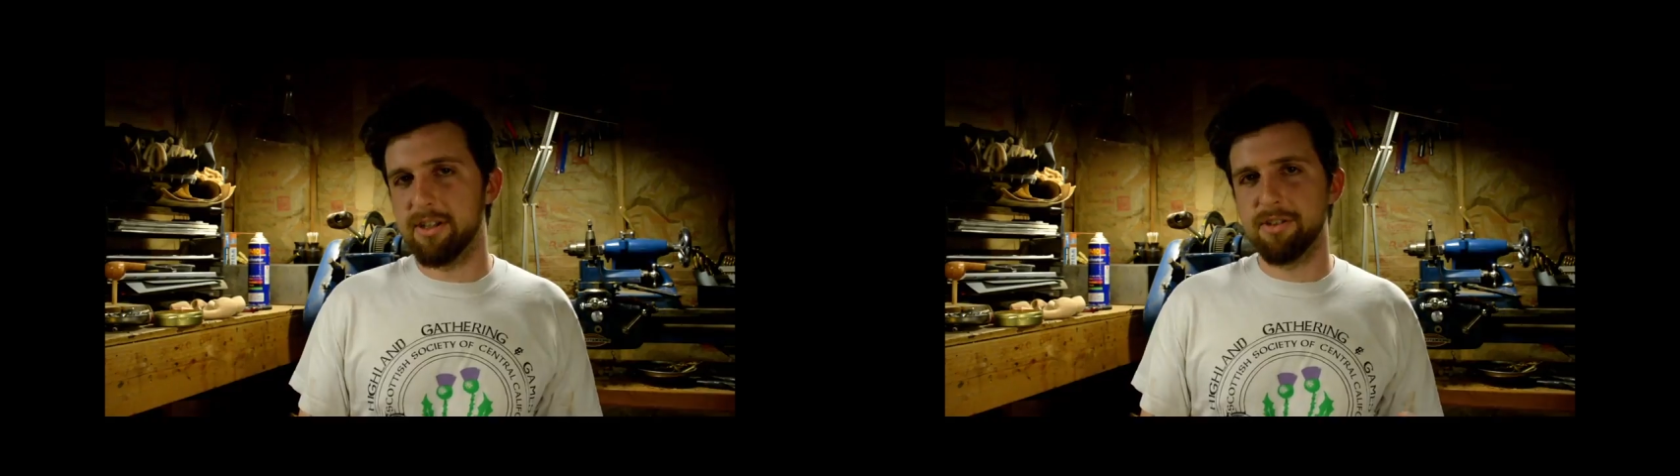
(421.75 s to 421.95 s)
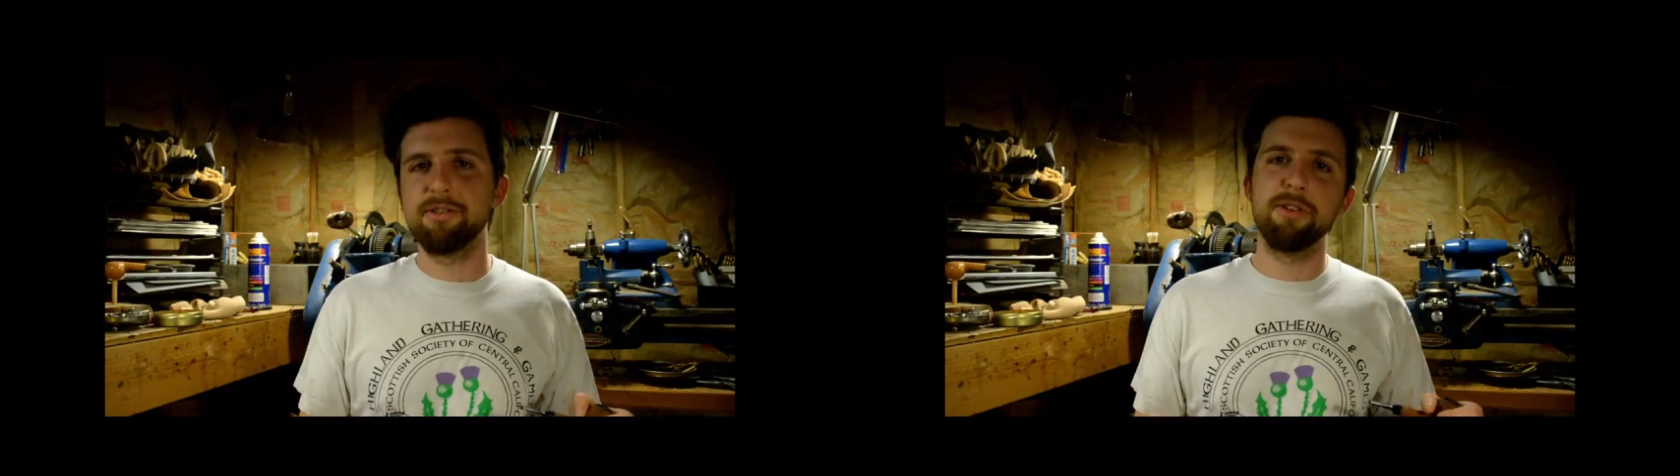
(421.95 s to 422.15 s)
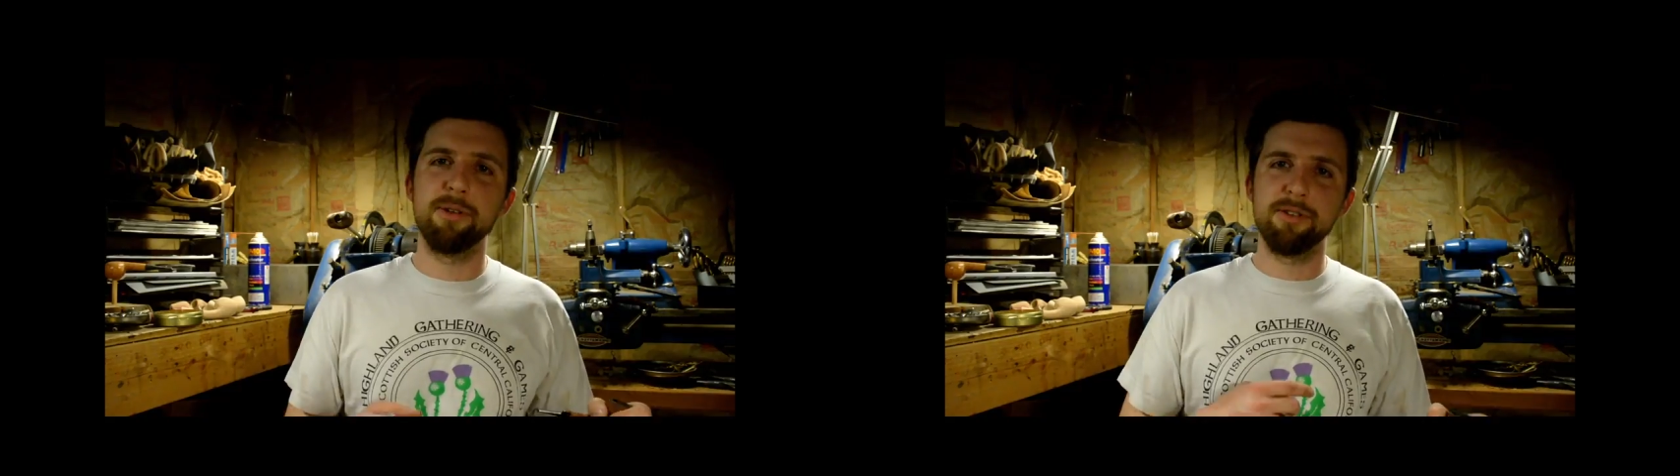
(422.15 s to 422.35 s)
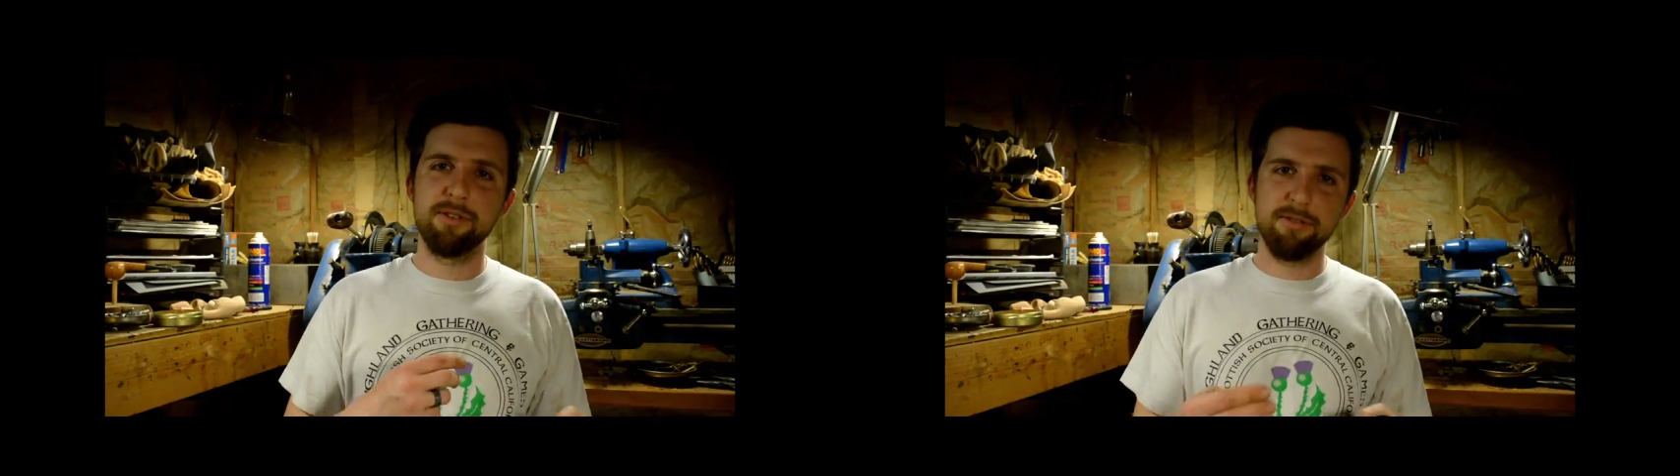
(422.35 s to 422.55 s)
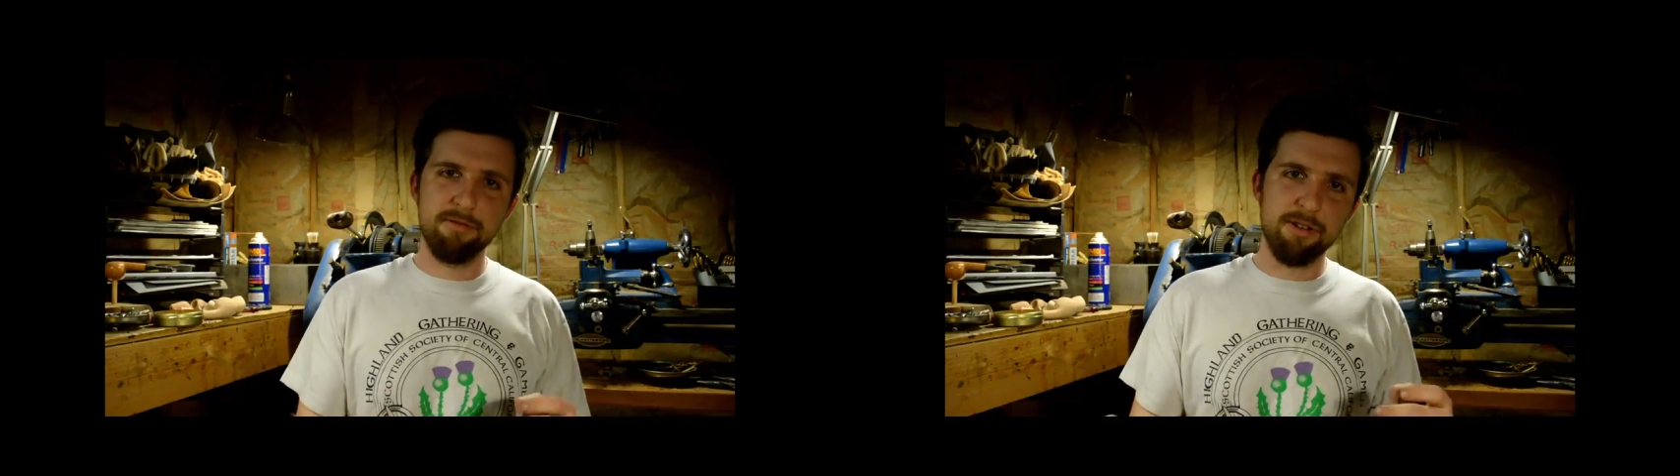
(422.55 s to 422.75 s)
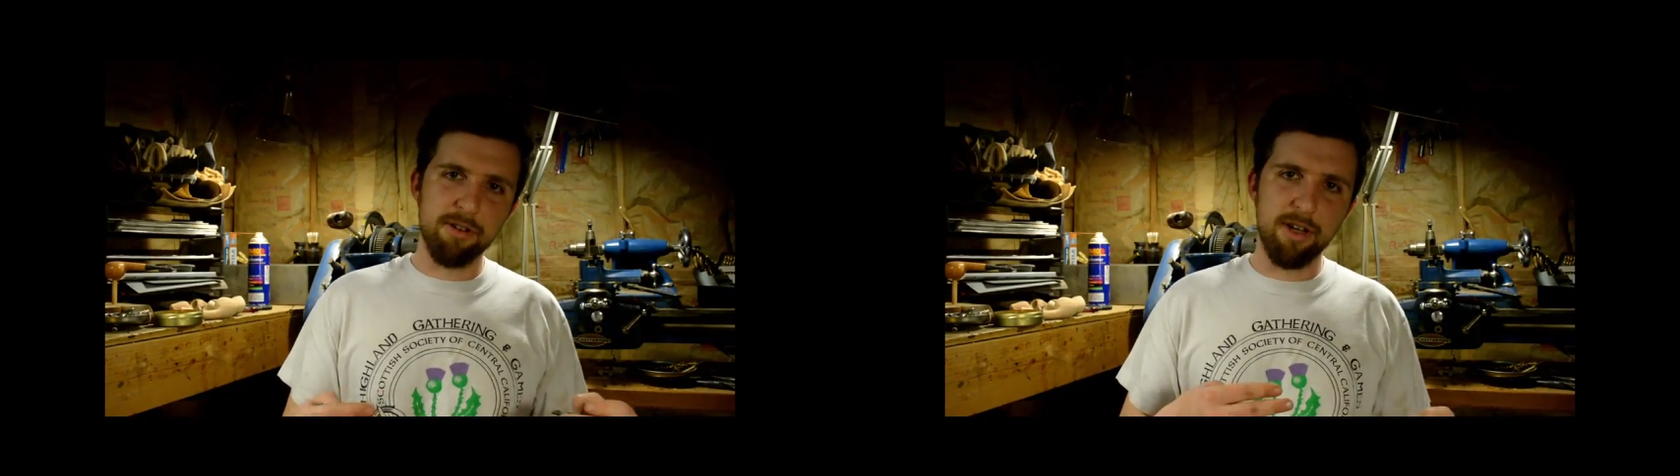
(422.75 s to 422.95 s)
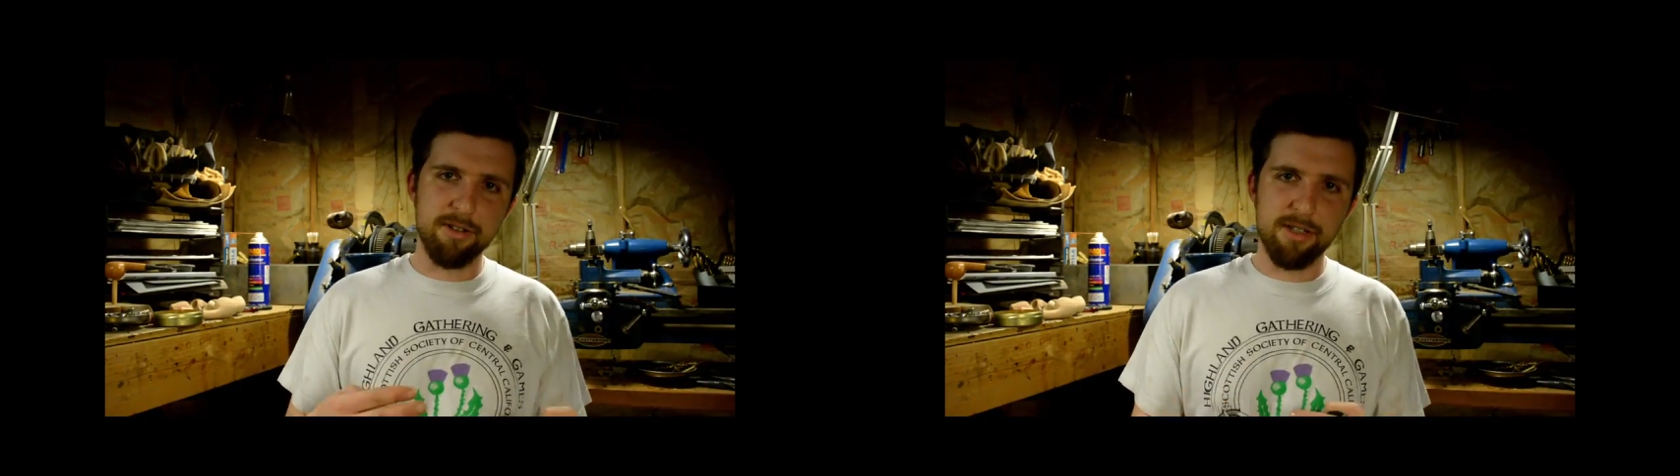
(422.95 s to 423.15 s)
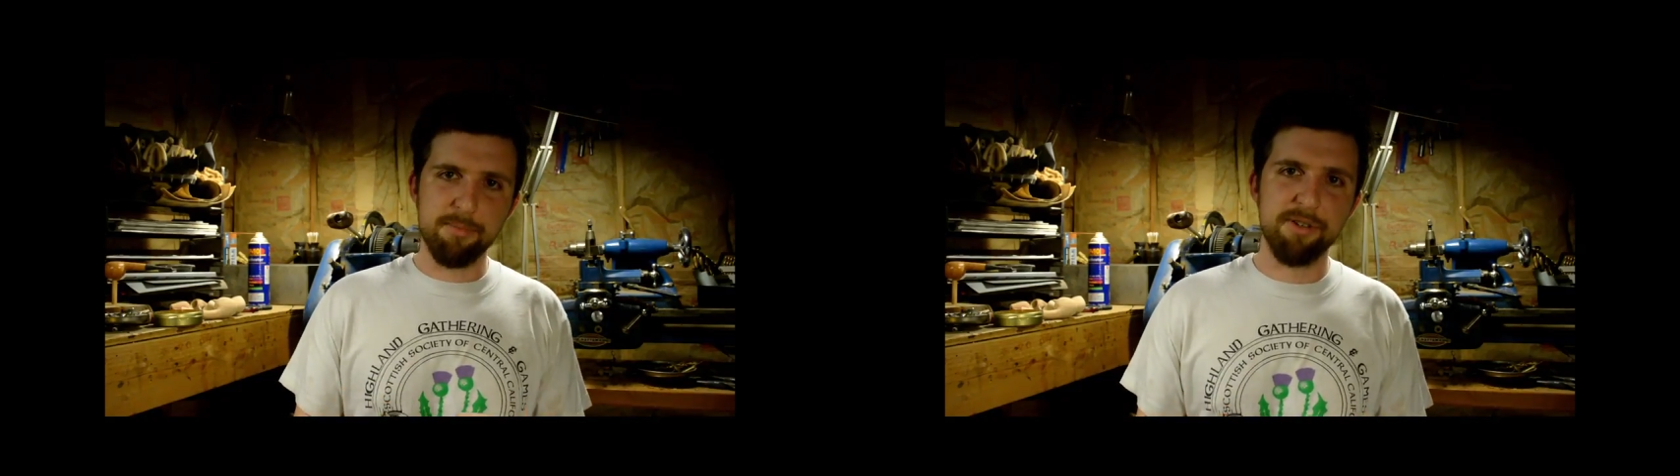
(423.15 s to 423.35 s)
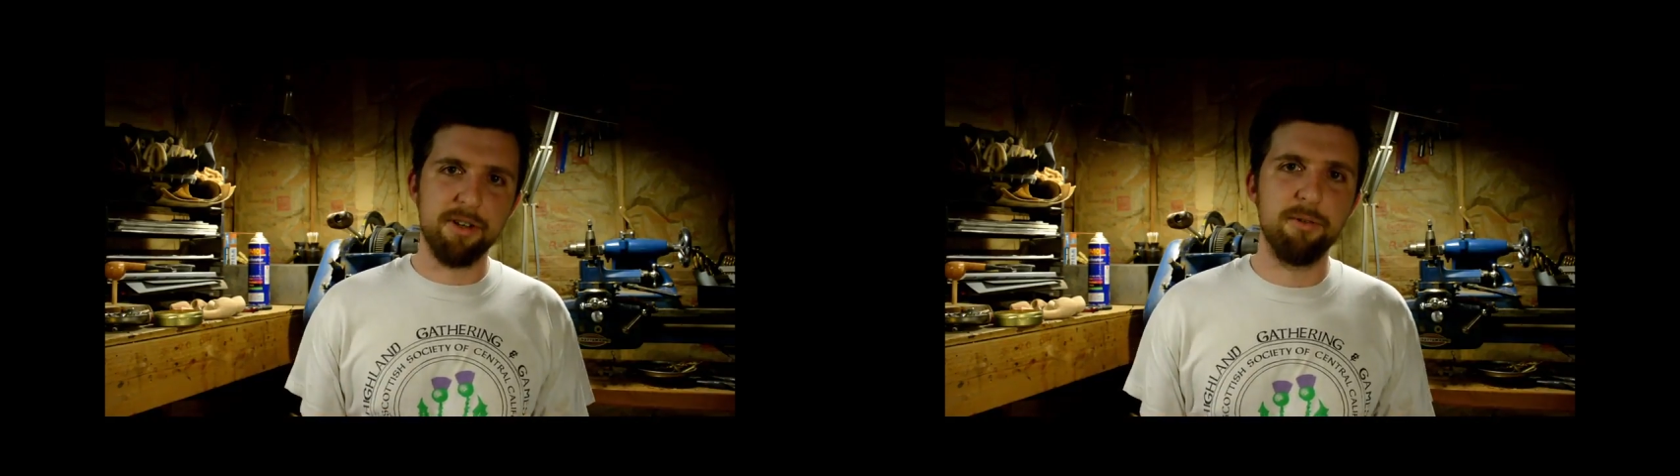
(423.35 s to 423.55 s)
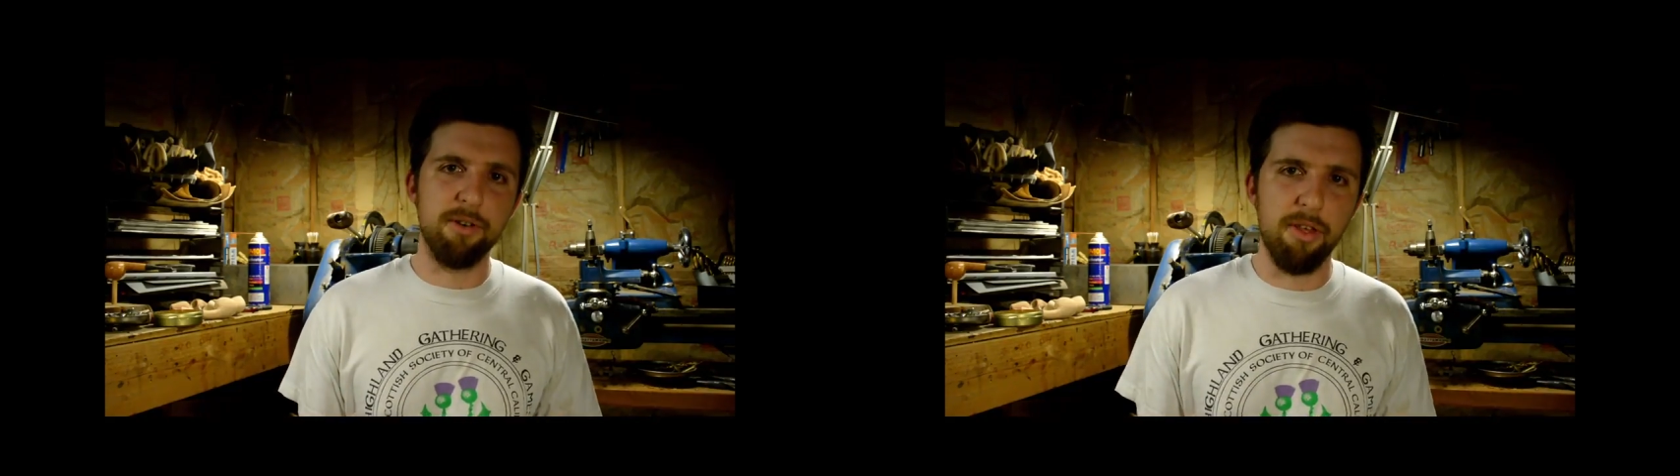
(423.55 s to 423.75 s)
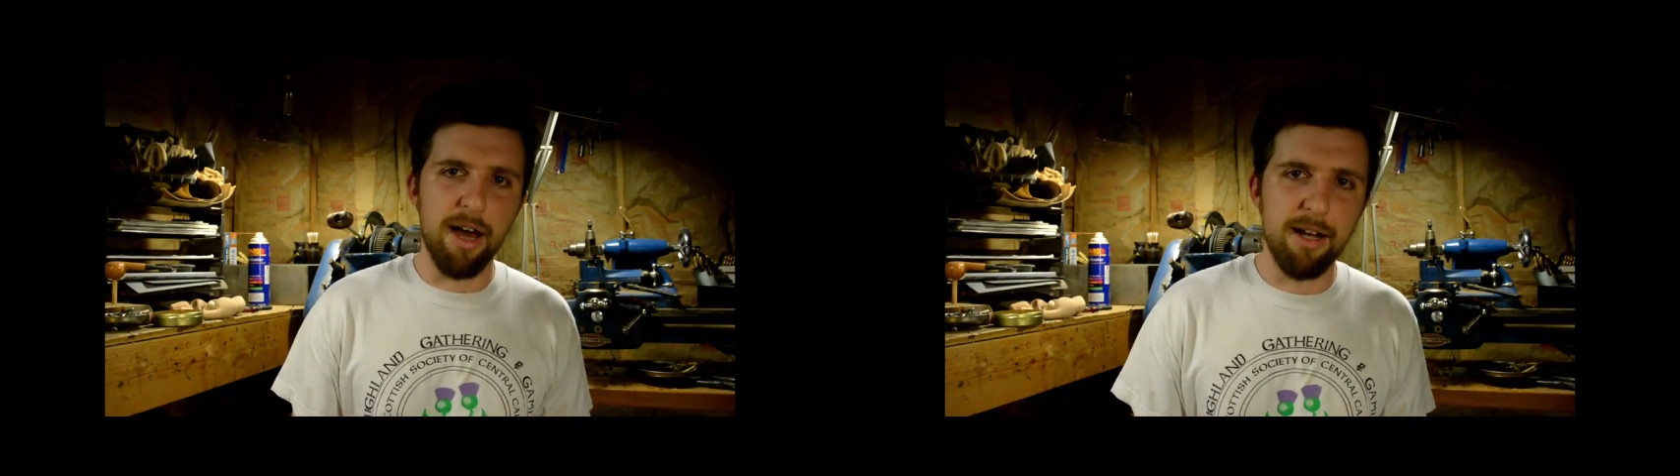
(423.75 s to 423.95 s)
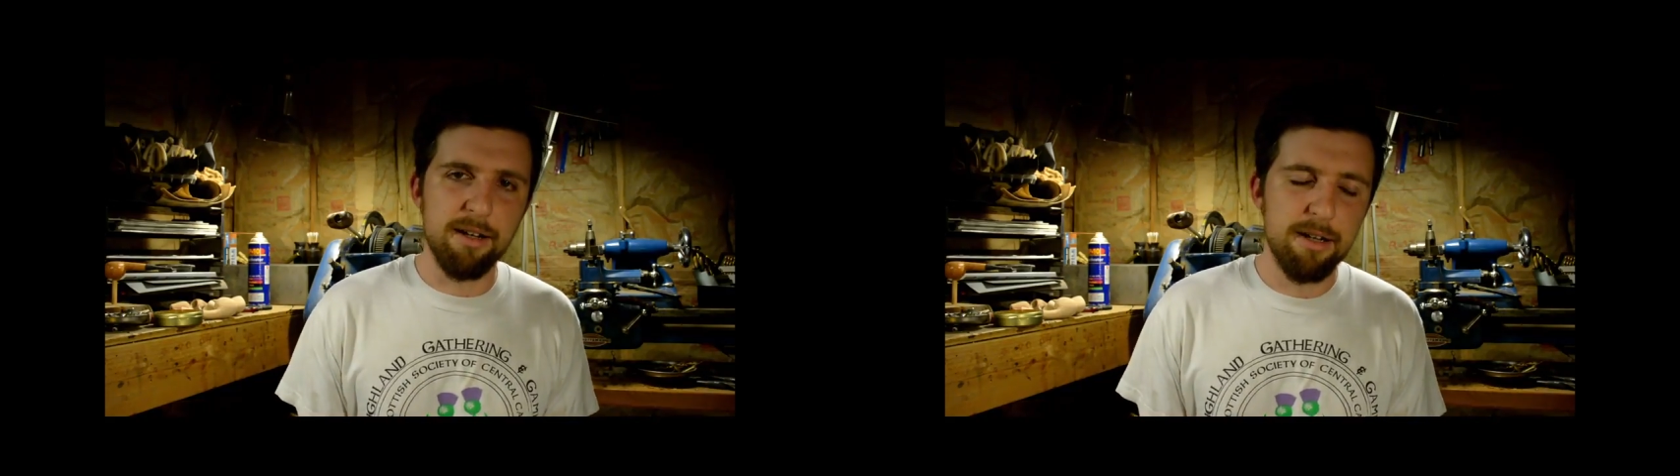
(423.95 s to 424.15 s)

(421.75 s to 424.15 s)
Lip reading: this, so there's a lot of steps that go into that.